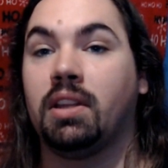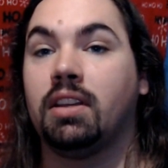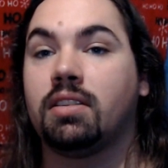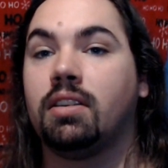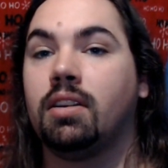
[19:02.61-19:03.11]

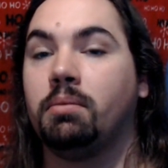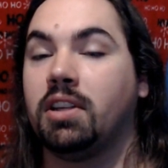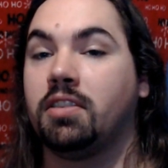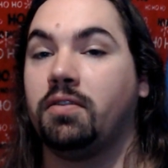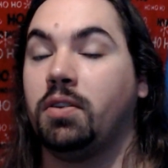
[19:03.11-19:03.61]
place.
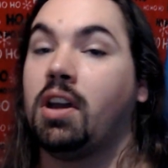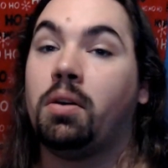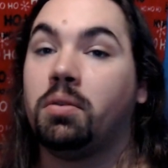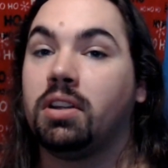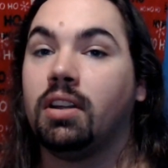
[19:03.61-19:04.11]
Because if you
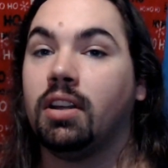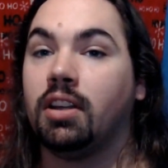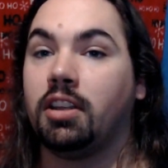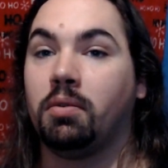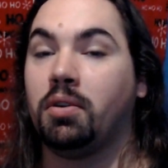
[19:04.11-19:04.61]
don't,
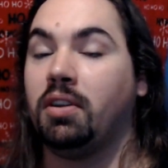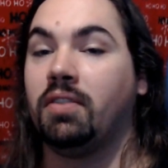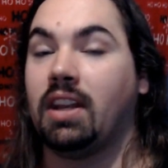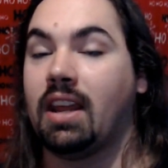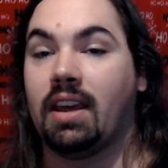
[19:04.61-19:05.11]
you won't
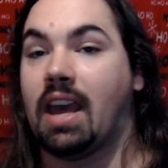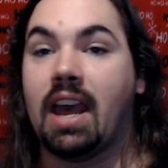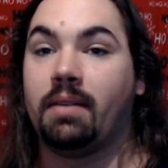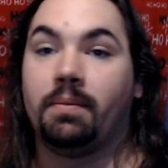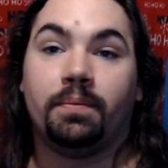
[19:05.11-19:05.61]
even
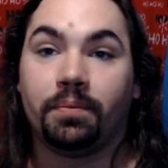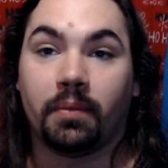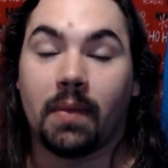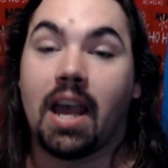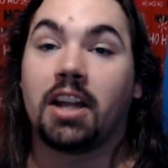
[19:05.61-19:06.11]

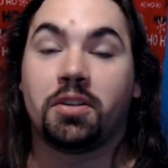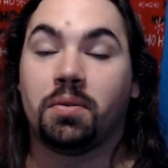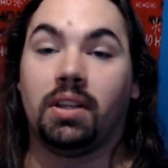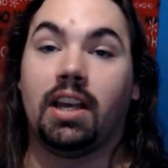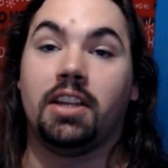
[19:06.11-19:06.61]

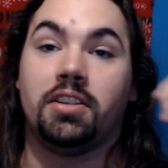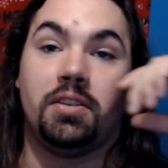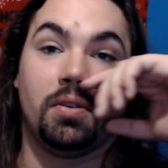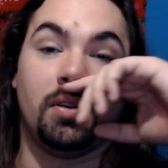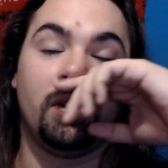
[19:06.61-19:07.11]
actualize
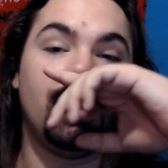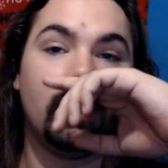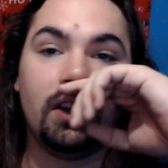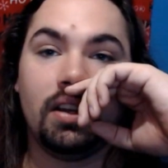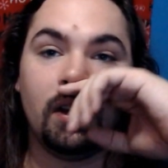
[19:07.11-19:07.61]
your
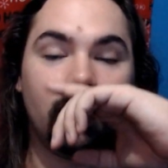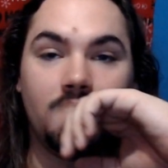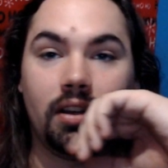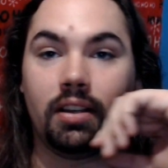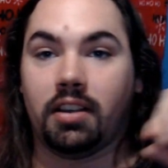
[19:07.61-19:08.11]

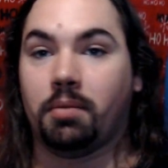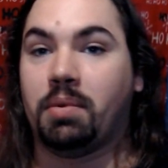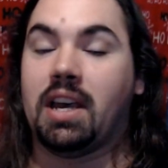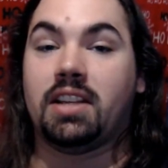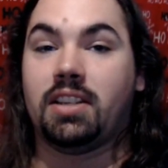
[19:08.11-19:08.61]

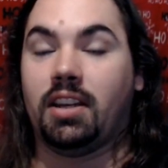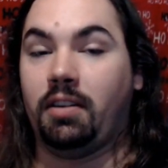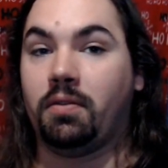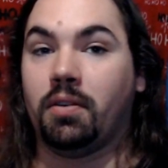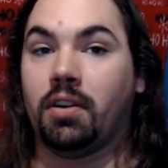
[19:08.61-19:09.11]
capacity
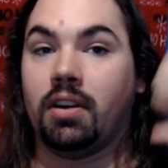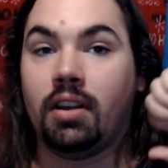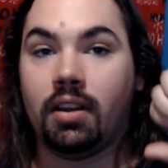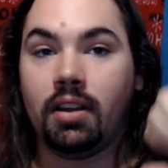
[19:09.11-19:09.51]
for